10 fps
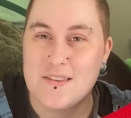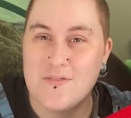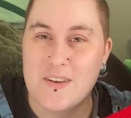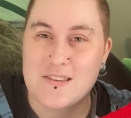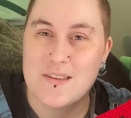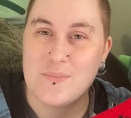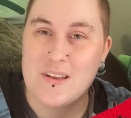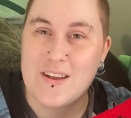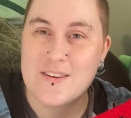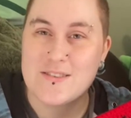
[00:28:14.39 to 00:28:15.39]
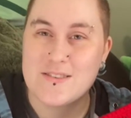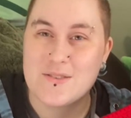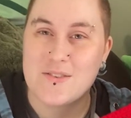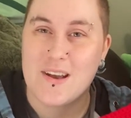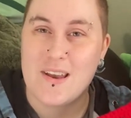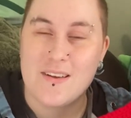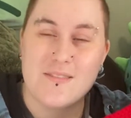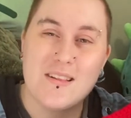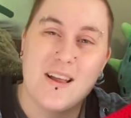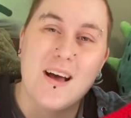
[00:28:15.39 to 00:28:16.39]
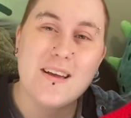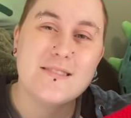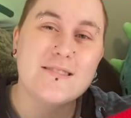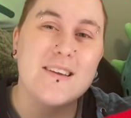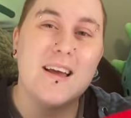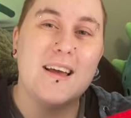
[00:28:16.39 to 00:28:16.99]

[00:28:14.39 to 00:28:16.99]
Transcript: to fix up letters or any of the lines,